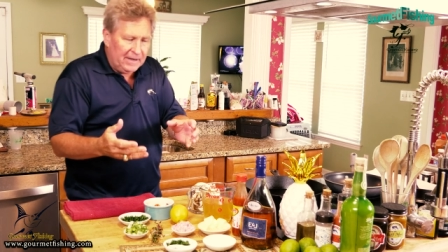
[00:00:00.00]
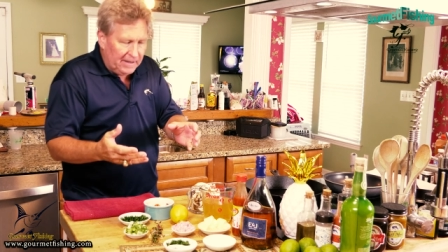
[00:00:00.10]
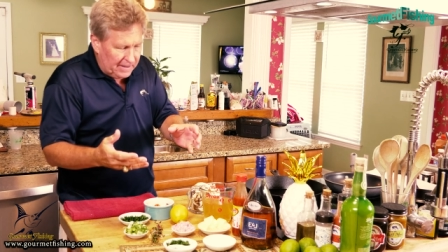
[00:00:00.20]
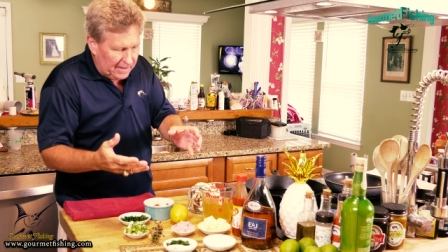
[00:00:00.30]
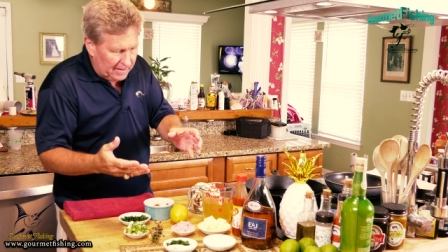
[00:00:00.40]

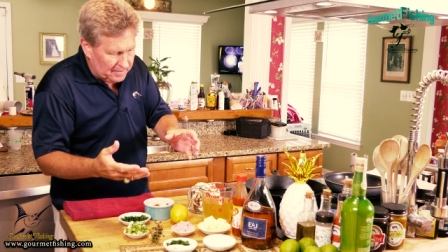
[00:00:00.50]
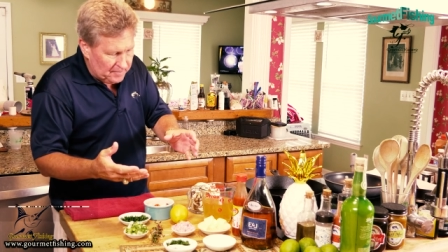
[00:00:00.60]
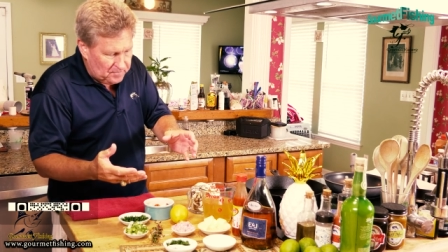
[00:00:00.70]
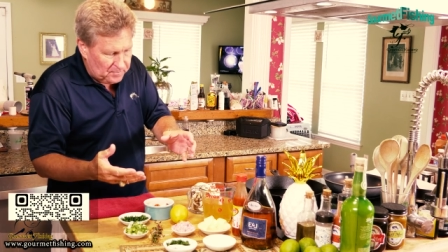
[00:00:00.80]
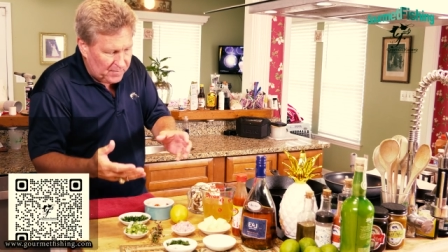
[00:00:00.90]

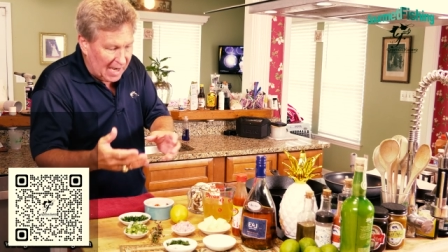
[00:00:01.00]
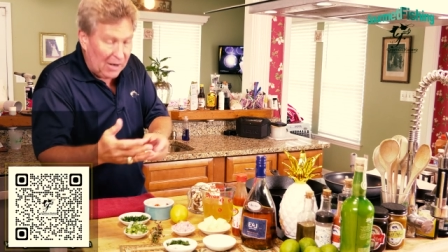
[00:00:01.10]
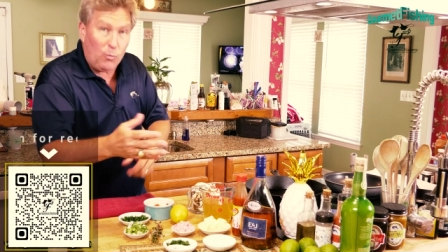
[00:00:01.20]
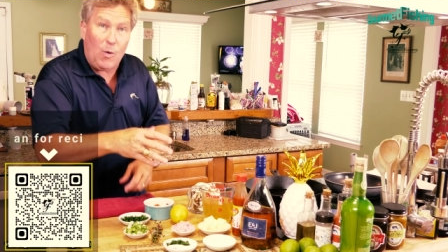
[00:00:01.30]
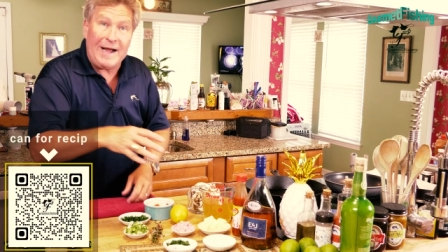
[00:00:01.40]
um,
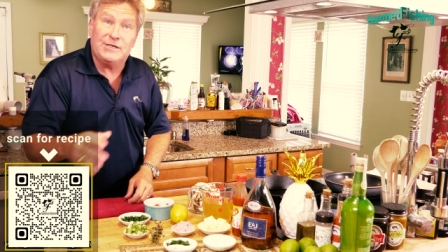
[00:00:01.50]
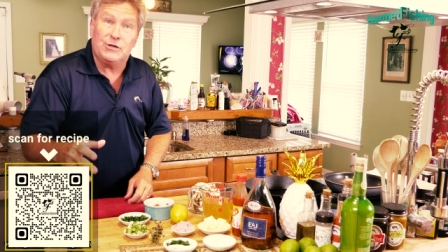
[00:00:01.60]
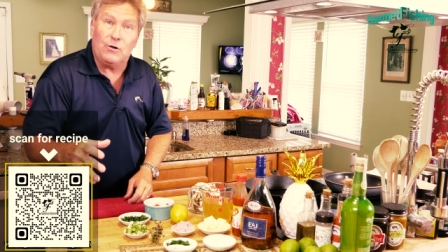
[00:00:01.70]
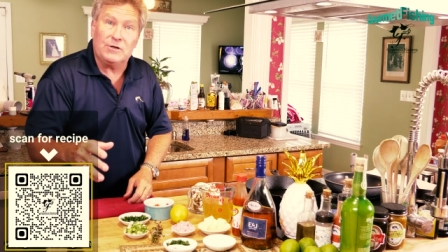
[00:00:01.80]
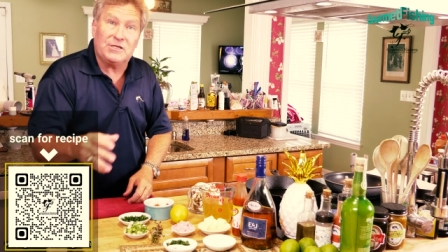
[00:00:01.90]
our white
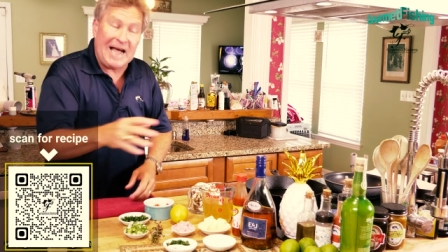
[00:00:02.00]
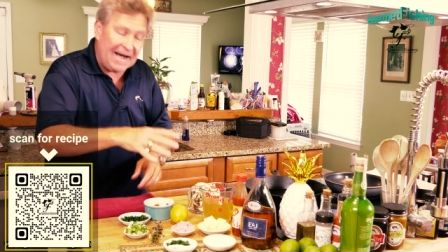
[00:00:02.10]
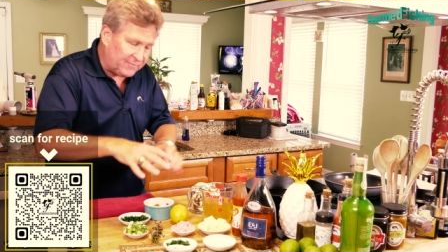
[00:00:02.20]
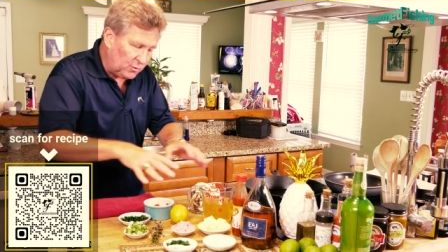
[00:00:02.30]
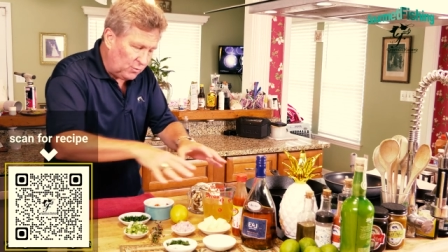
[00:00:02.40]
sauce
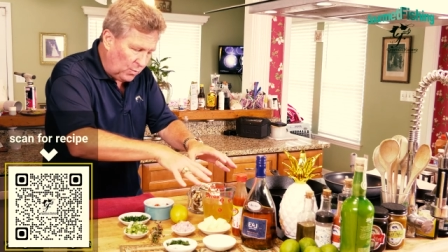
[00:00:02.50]
after